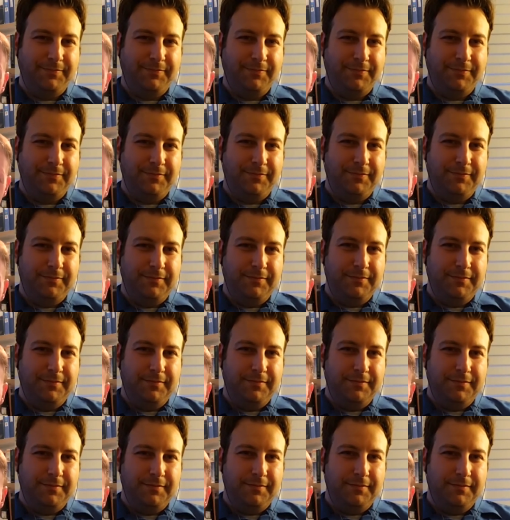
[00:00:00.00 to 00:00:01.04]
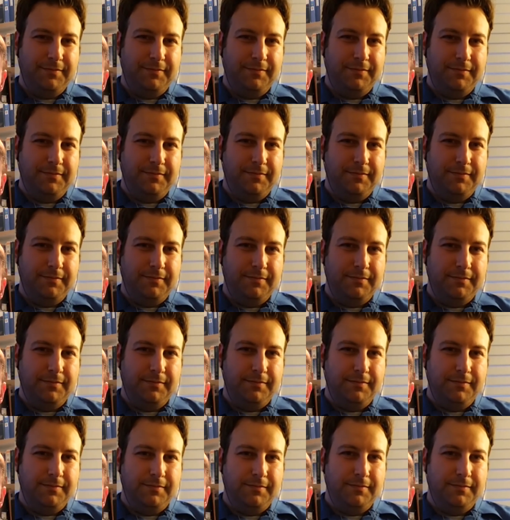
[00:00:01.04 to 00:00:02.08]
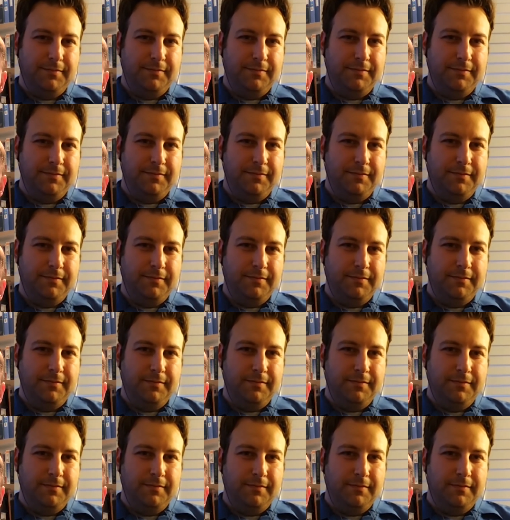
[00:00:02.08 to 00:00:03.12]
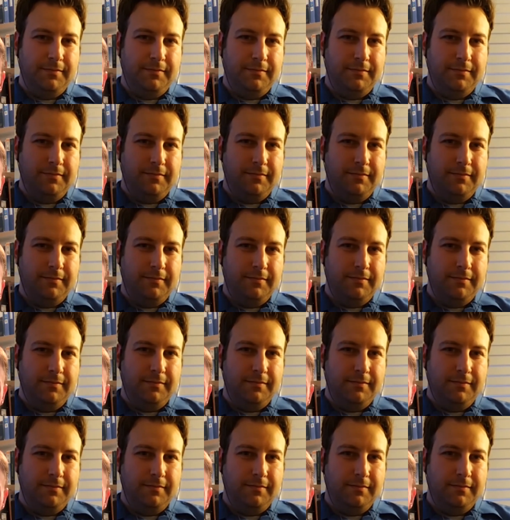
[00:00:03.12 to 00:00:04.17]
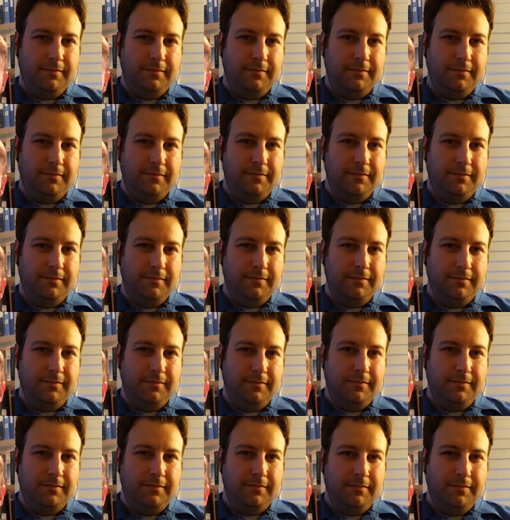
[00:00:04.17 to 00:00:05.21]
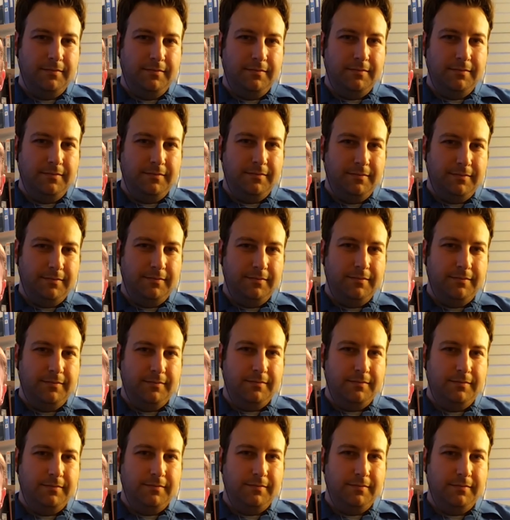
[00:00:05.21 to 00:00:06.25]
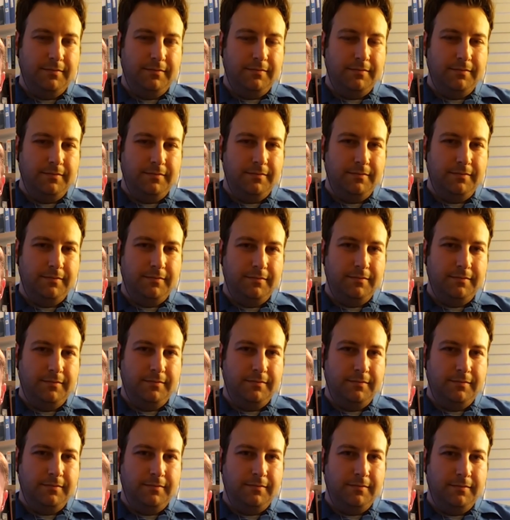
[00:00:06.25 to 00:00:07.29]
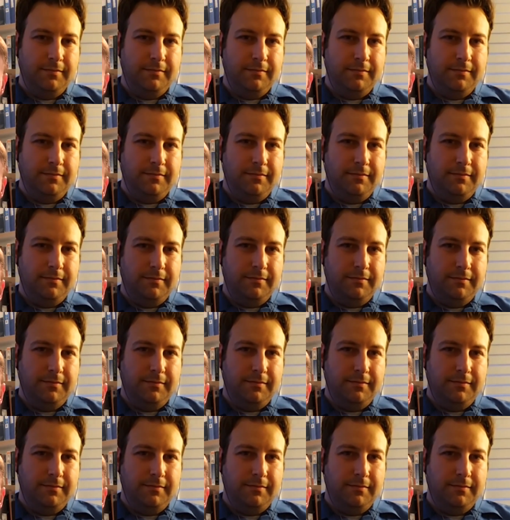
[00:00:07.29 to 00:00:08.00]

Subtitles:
[no speech]